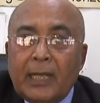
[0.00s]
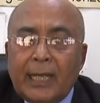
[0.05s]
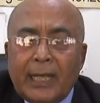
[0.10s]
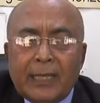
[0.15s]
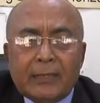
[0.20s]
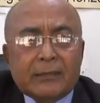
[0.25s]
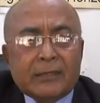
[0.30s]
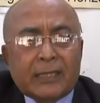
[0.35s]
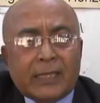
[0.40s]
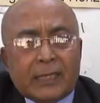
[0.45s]

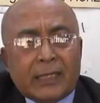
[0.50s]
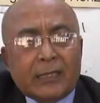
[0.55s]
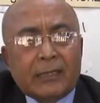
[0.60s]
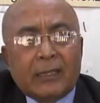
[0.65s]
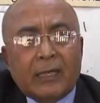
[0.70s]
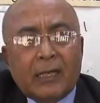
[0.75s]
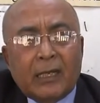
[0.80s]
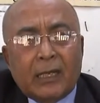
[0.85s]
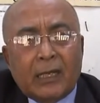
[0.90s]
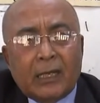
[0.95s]
And
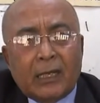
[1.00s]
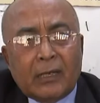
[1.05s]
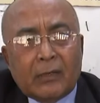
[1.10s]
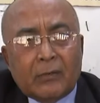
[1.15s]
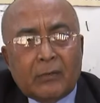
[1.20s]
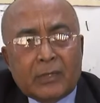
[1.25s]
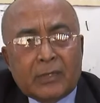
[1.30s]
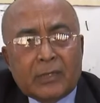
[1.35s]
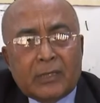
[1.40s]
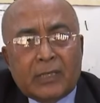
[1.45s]
second uh,
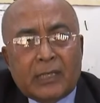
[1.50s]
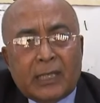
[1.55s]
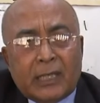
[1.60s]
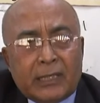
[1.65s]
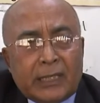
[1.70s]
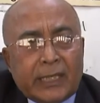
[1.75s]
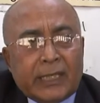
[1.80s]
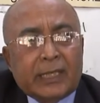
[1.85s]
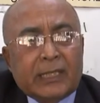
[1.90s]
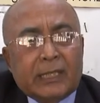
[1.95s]
question,
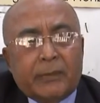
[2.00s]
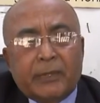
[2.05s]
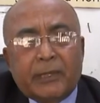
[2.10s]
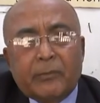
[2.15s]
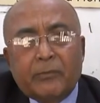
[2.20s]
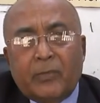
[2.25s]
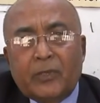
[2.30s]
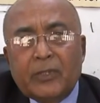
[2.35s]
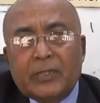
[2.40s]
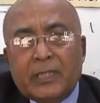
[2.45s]
negative
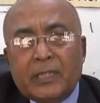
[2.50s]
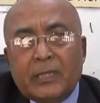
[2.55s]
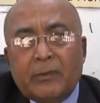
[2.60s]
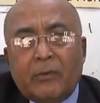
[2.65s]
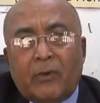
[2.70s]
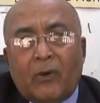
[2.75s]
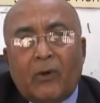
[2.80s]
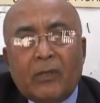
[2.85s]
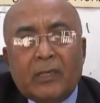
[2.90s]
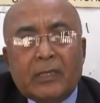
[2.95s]
and positive,
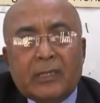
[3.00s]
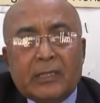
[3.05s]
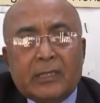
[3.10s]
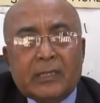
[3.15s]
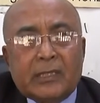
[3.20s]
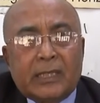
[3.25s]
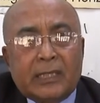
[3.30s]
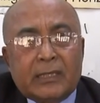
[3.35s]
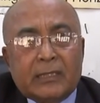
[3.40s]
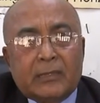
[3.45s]
all these
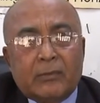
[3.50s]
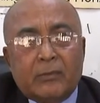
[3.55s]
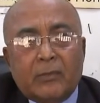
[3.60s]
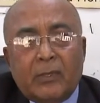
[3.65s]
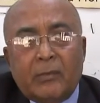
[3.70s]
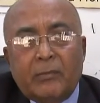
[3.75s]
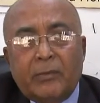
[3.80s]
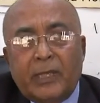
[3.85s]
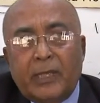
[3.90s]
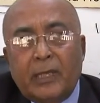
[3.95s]
things
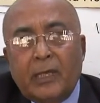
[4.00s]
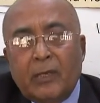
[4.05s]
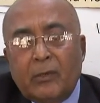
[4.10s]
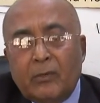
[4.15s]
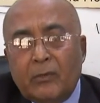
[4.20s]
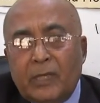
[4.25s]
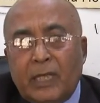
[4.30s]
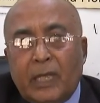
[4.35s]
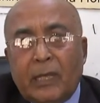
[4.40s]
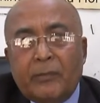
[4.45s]
will be,
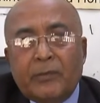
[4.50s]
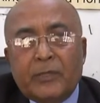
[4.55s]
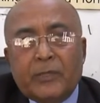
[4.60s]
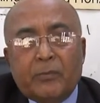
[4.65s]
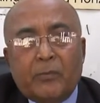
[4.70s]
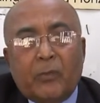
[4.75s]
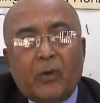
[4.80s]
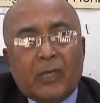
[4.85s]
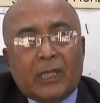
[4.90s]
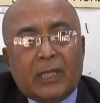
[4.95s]
we have
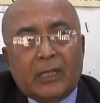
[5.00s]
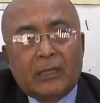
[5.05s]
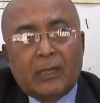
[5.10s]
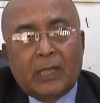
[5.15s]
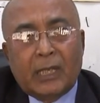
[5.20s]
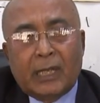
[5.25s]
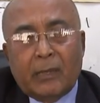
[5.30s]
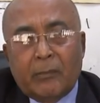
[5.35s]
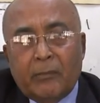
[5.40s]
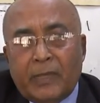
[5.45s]
spoken
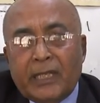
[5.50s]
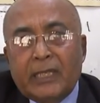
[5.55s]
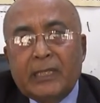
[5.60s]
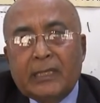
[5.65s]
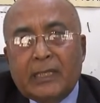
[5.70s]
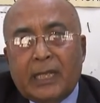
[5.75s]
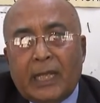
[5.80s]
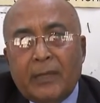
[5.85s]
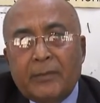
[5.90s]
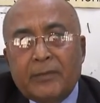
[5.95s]
many
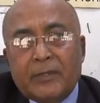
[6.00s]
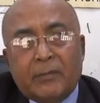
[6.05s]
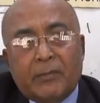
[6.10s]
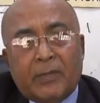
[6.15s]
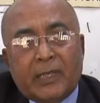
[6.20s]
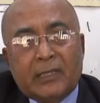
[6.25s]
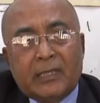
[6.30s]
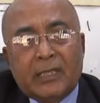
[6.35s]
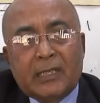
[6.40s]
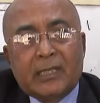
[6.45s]
times,
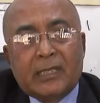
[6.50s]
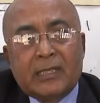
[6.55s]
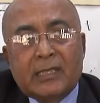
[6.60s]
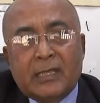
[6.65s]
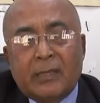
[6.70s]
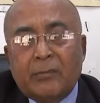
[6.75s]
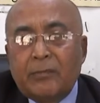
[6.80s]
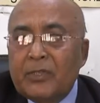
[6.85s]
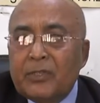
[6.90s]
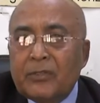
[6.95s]
but this is
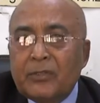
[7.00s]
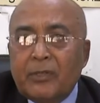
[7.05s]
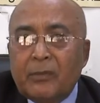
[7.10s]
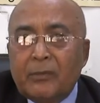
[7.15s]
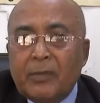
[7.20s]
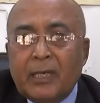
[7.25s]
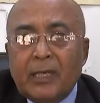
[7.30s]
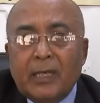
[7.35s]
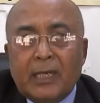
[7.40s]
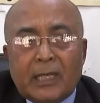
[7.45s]
a
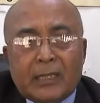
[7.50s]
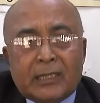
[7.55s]
misnomer.